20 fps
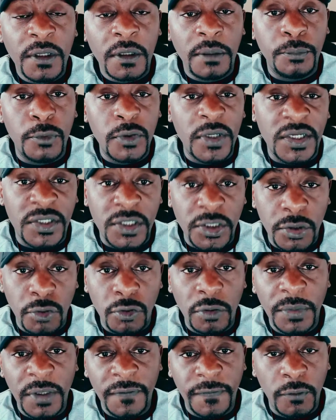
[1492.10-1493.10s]
Book a session
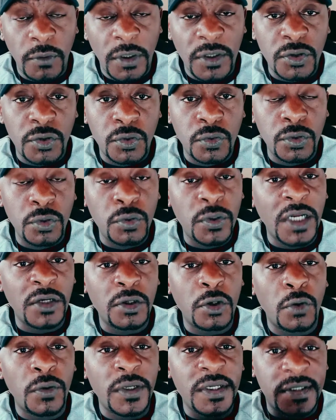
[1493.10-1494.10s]
with me if you want to. You can
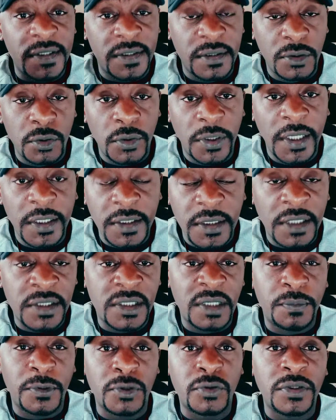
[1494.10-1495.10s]
always donate and
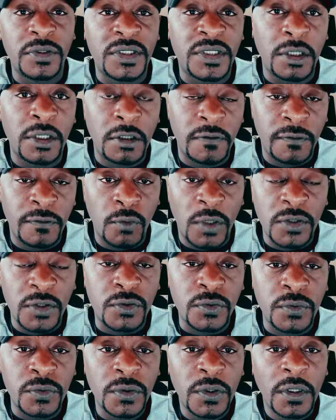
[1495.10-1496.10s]
support to this channel if you want
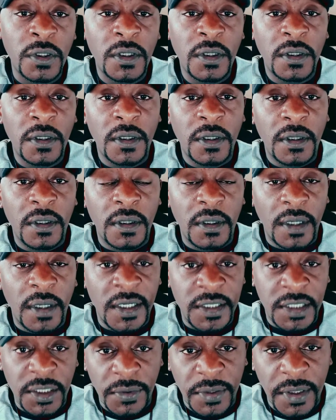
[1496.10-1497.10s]
to.
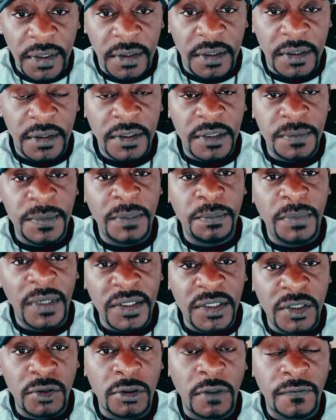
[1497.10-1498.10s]
Until then, it's been a
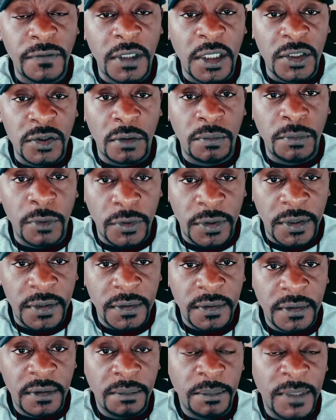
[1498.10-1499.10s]
blessing to have you guys on board.
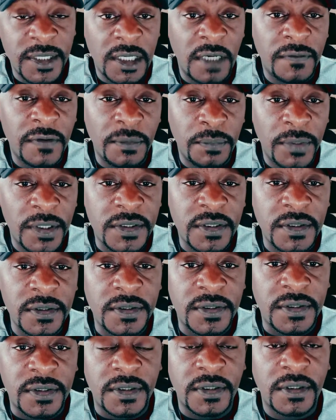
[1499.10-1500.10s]
Much love and
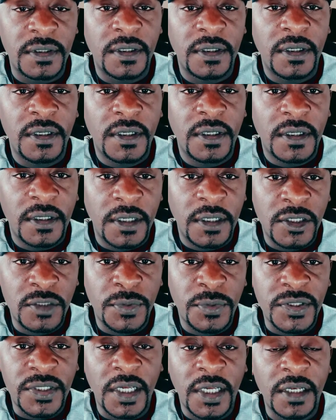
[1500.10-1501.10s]
blessings.
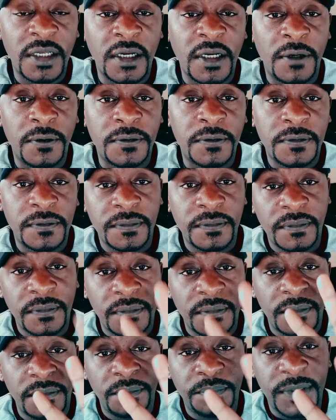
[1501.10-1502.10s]
Desmo signing out.
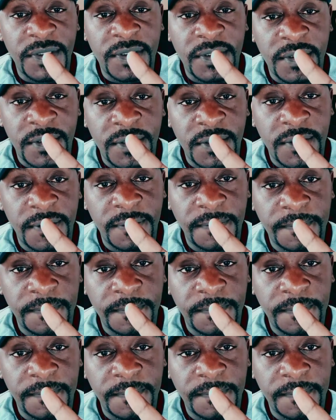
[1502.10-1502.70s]
Peace.